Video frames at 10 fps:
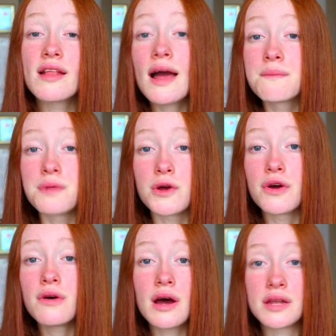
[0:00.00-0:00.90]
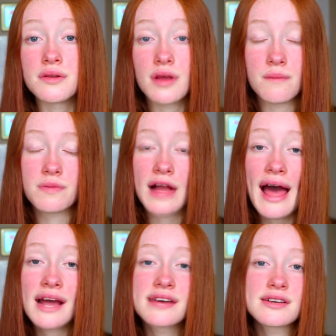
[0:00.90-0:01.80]
like blue and
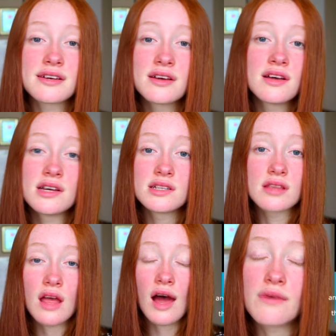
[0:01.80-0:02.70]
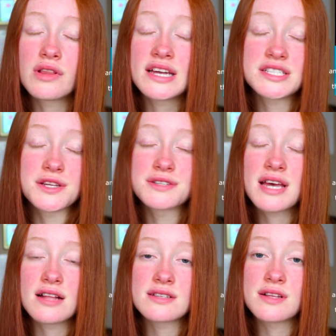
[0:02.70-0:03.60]
black. I relate to those
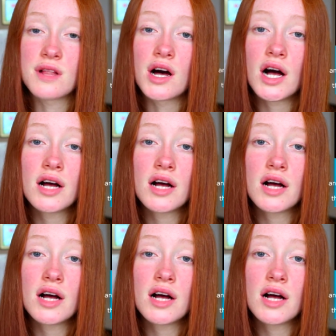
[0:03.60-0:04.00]
colors a lot.